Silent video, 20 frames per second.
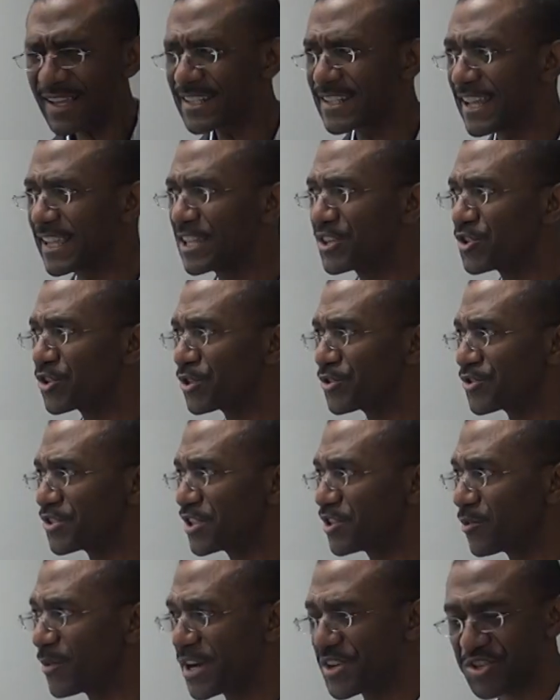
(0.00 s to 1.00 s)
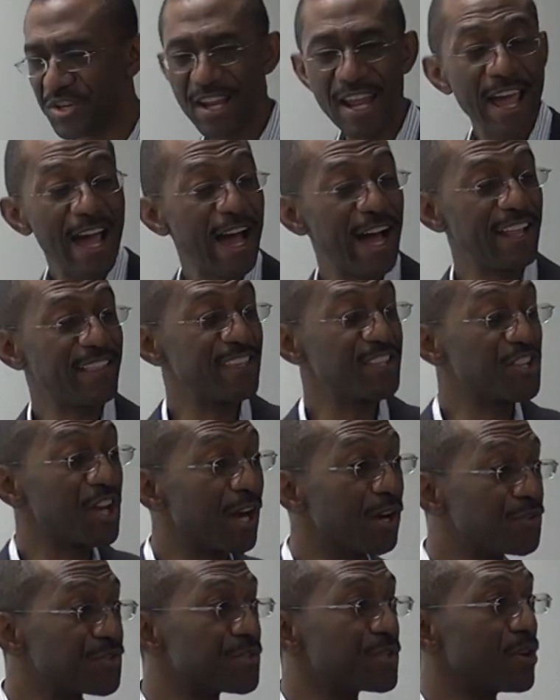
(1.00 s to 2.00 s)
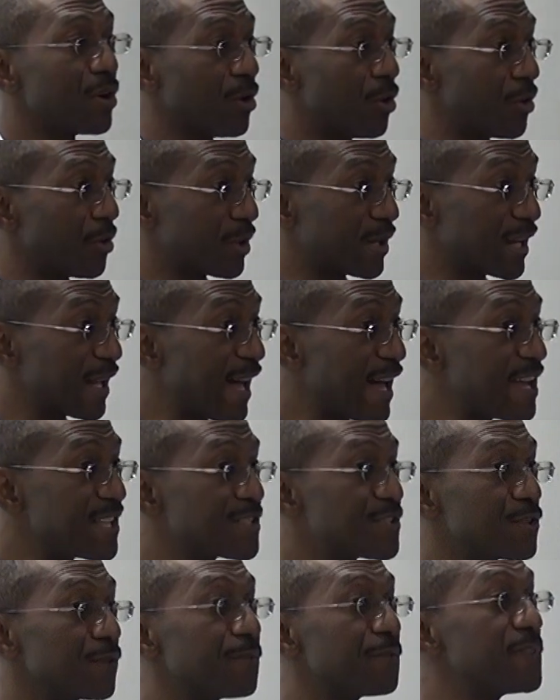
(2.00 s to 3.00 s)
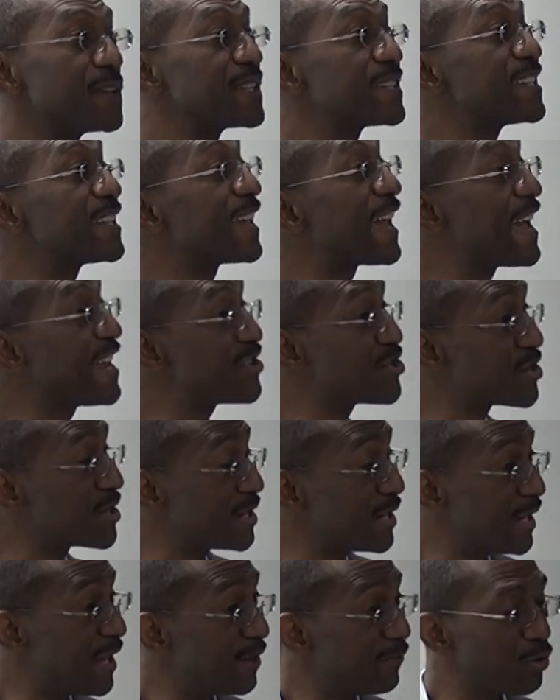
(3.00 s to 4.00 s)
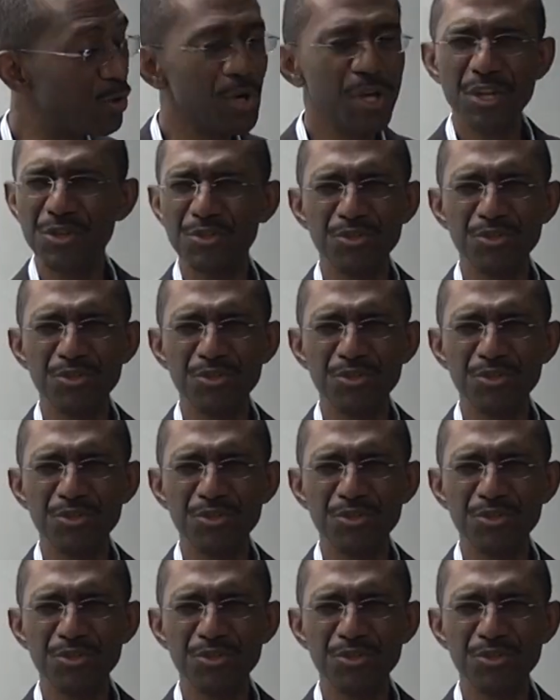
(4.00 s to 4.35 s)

take into consideration. At the child's or client's sophistication level,